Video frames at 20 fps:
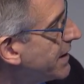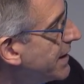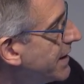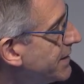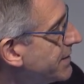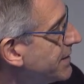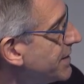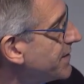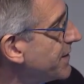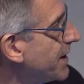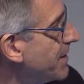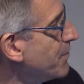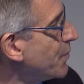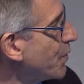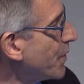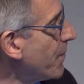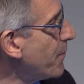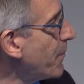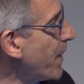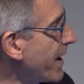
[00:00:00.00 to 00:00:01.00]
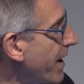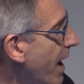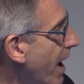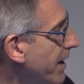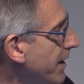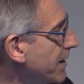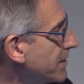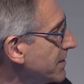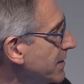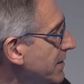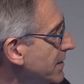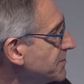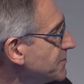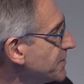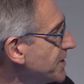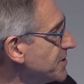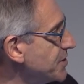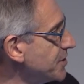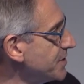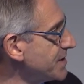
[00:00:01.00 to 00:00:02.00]
in the temporoparietal
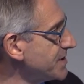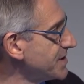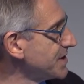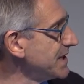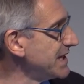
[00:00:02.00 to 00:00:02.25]
regions